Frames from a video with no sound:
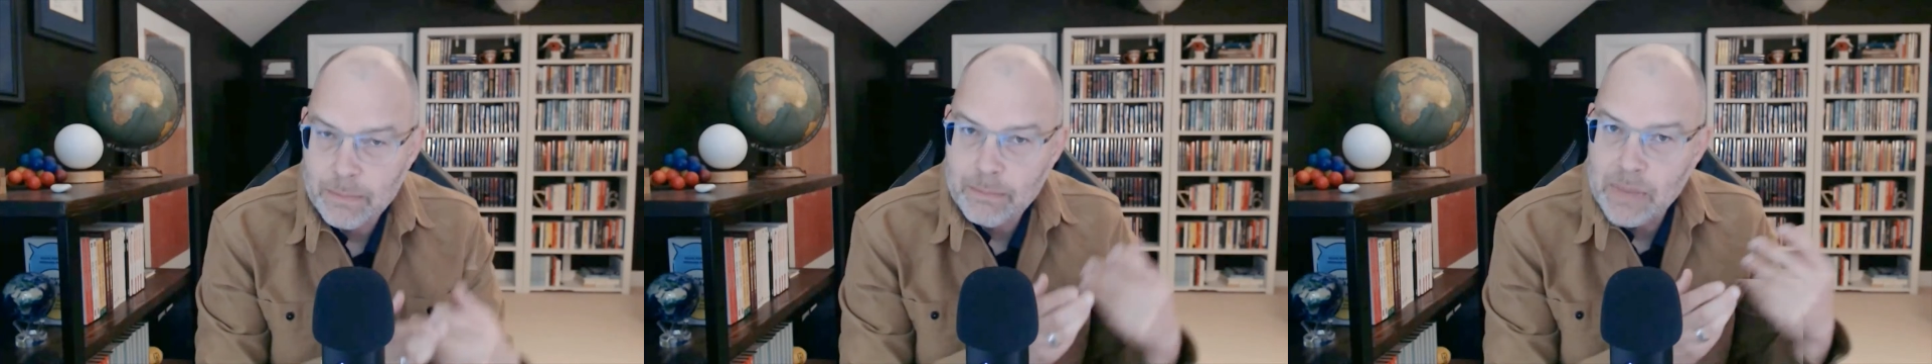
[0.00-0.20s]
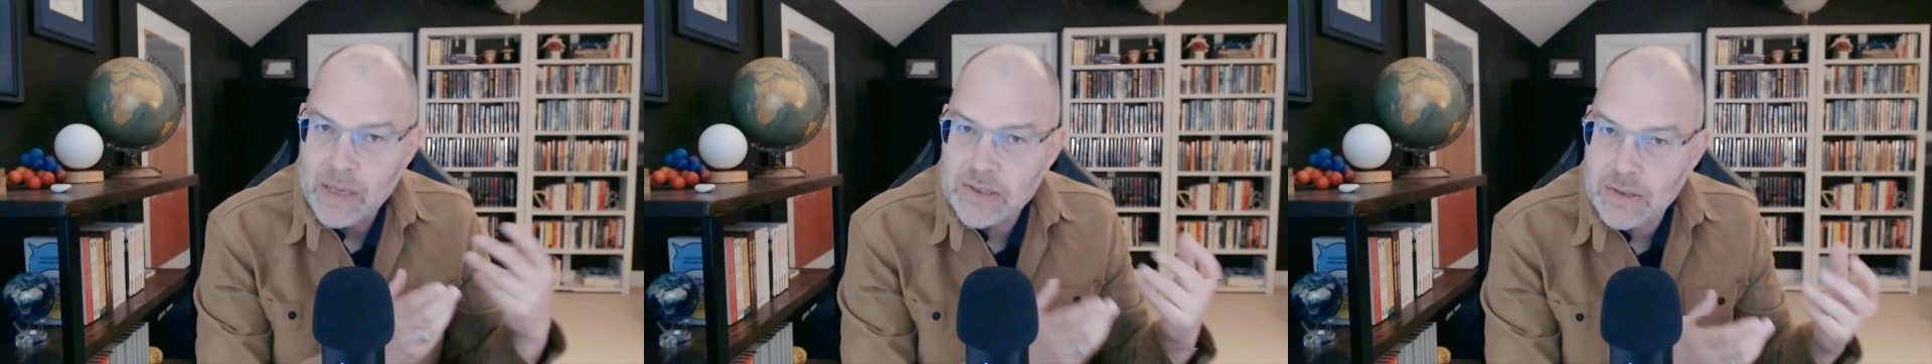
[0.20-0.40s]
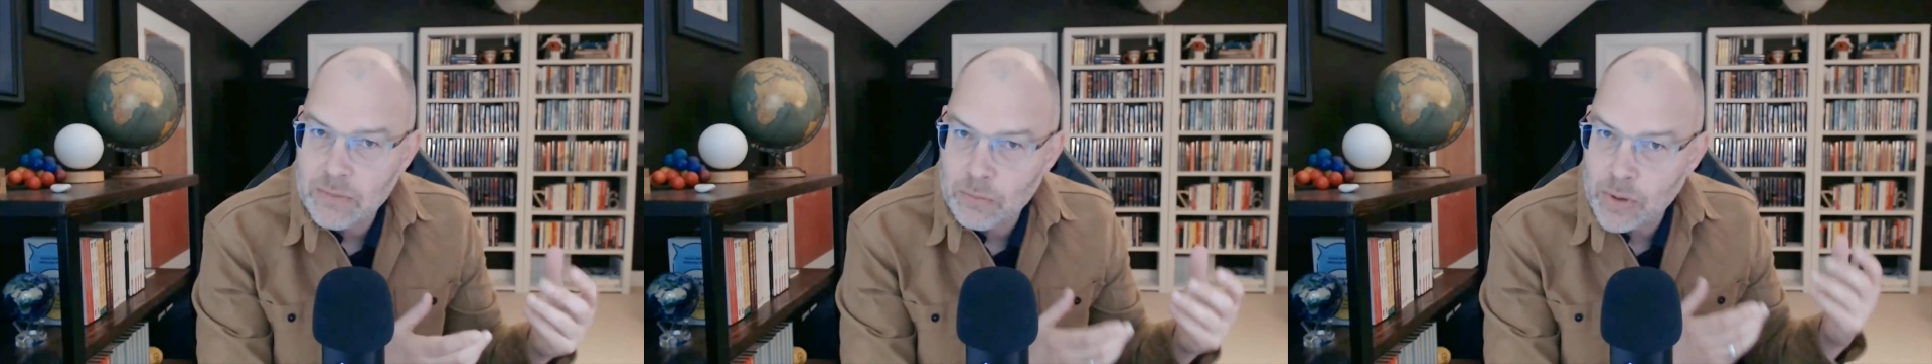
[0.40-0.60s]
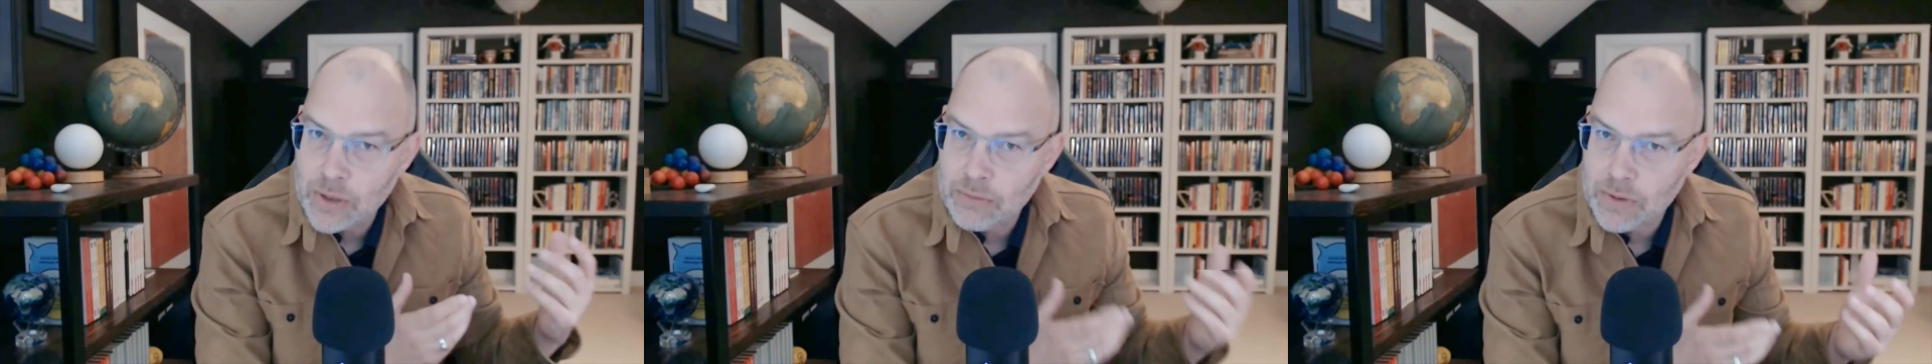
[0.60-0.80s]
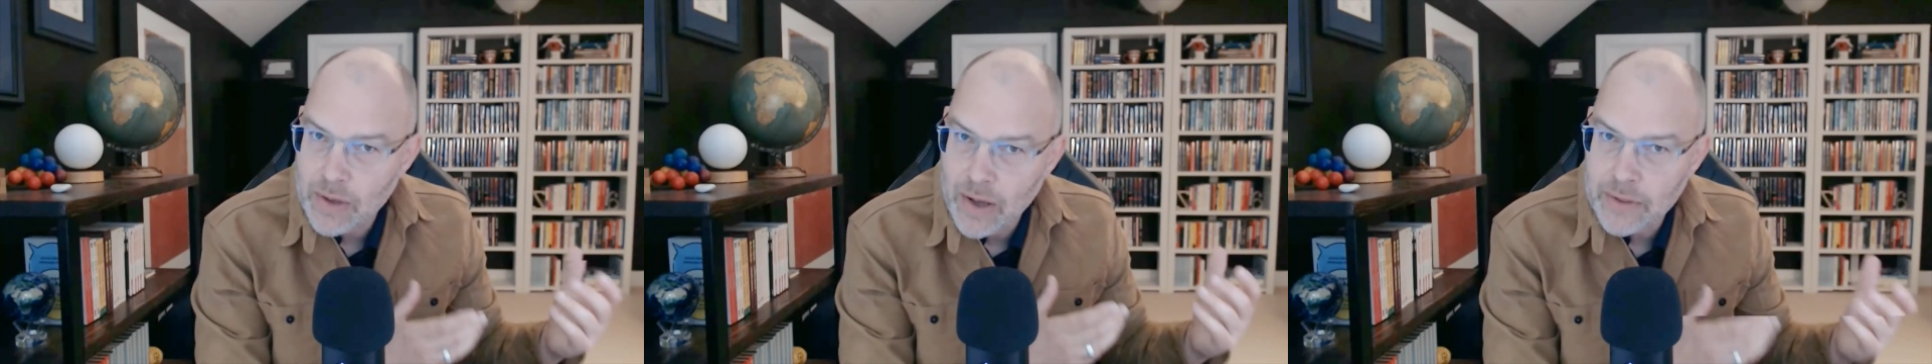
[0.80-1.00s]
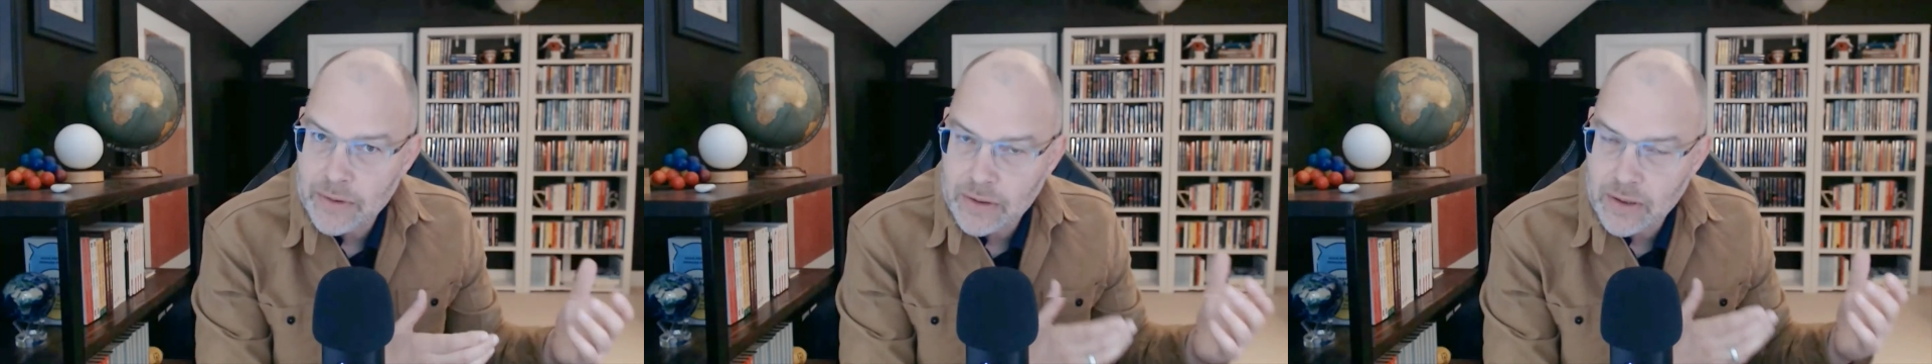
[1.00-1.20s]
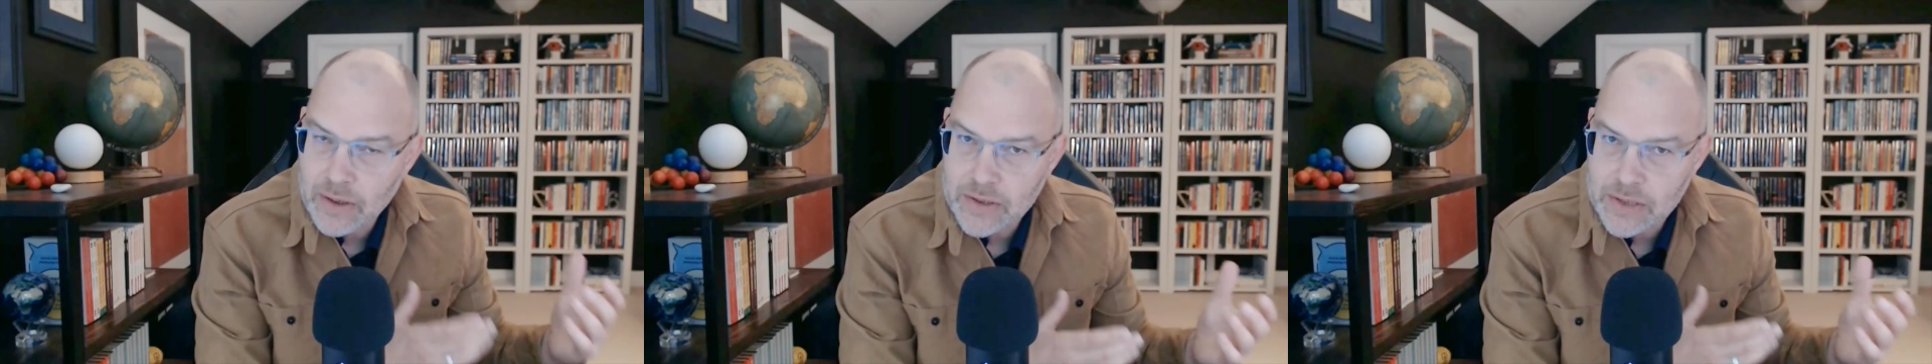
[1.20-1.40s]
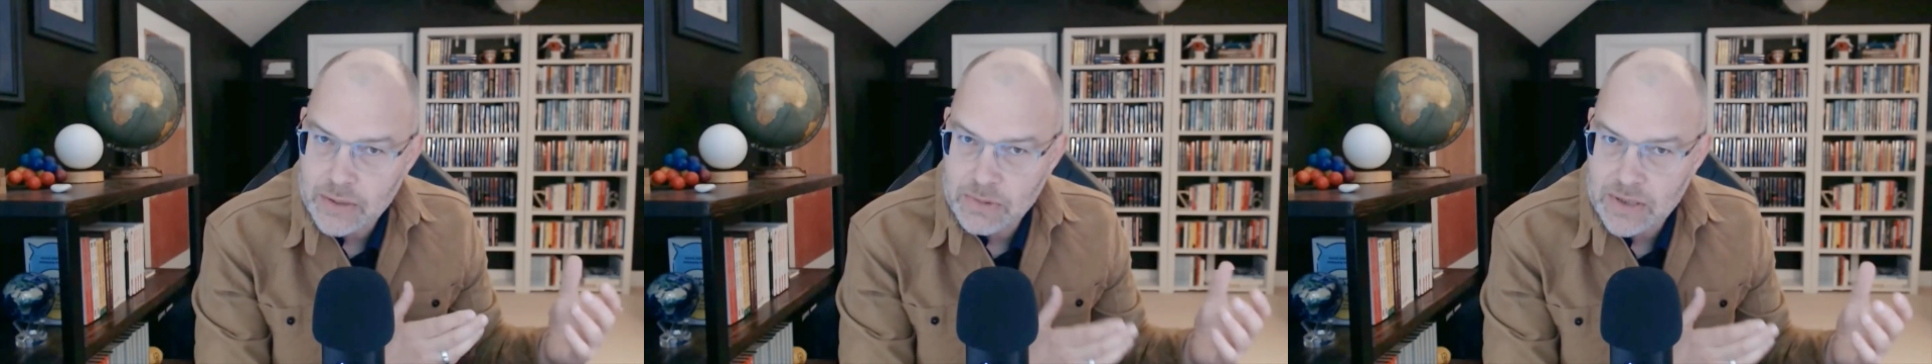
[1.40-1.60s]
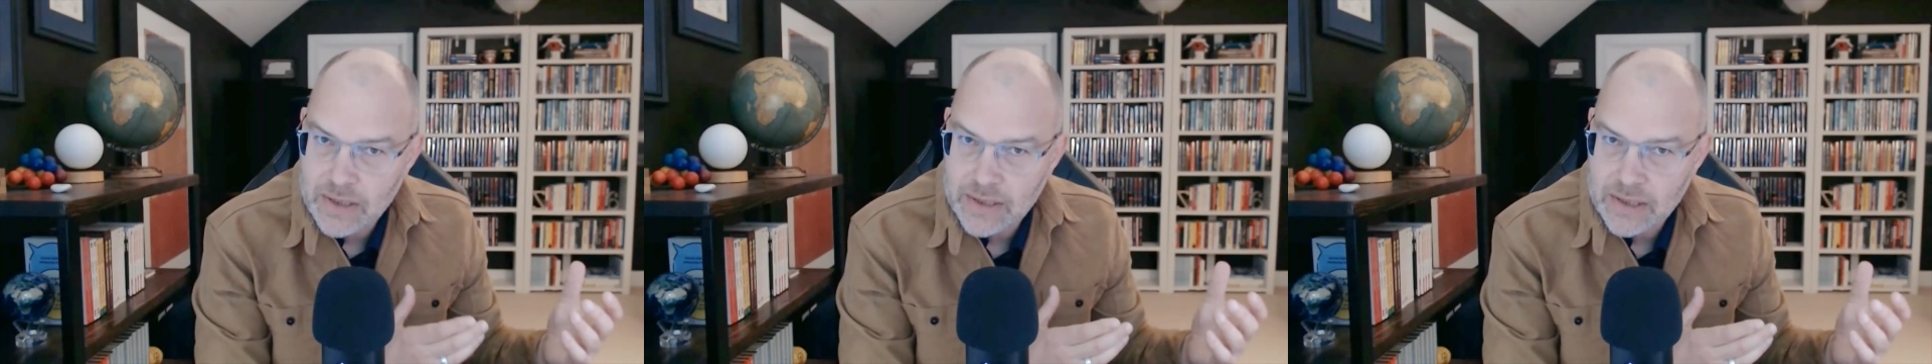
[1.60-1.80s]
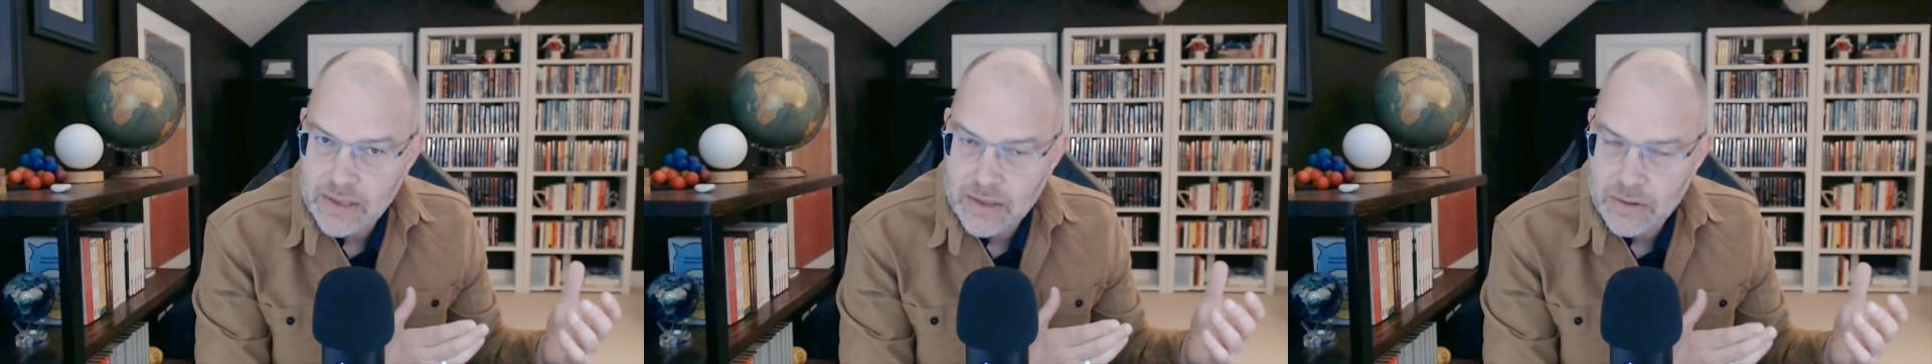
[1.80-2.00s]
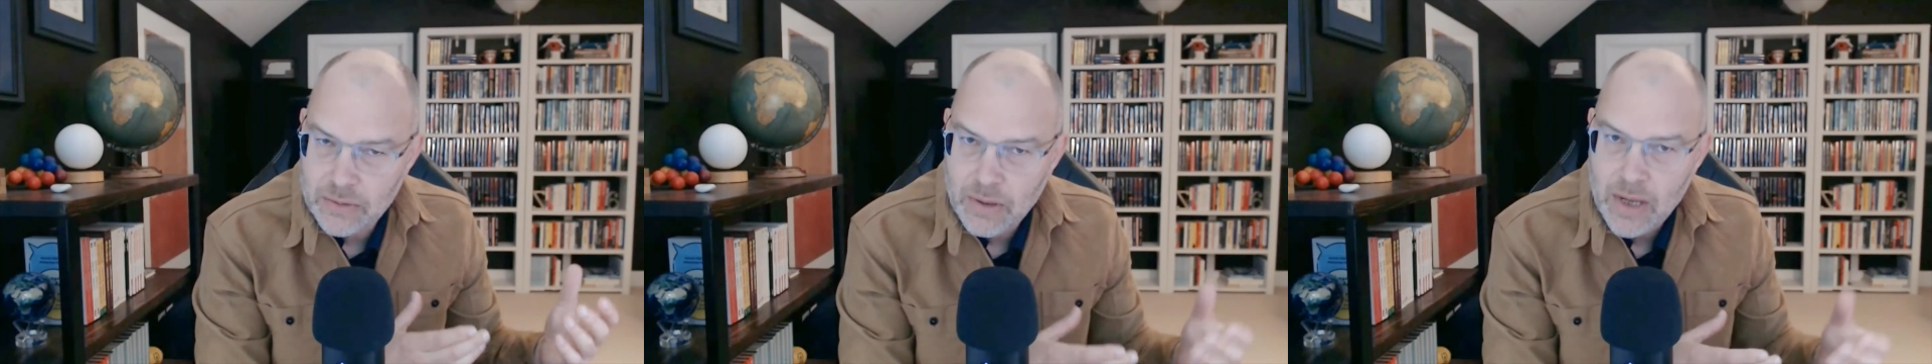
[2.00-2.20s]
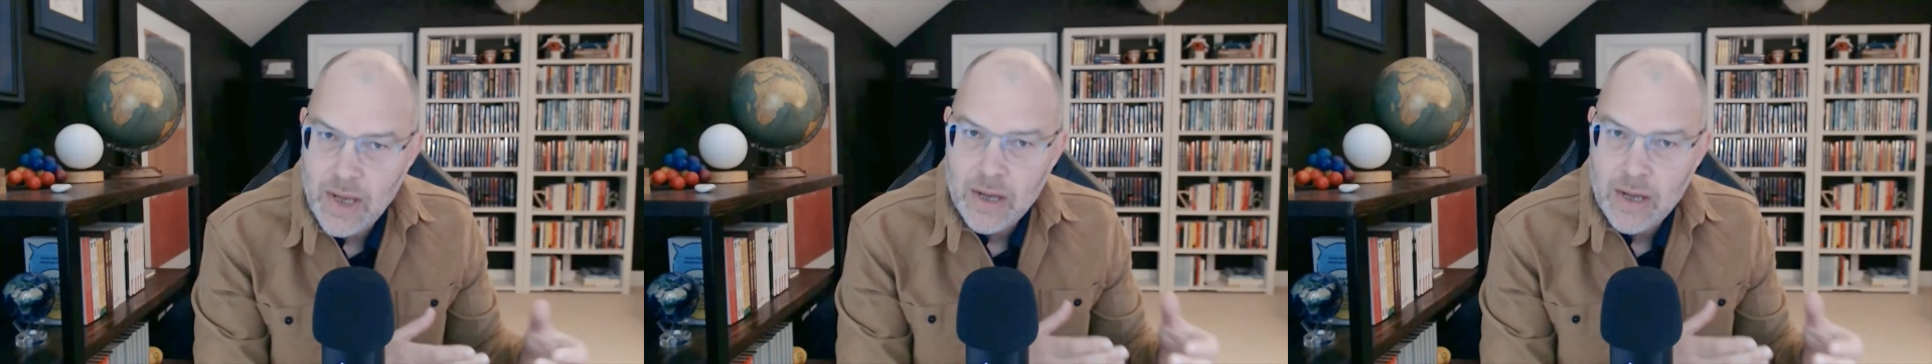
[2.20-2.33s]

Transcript: Based on working with other customers like you,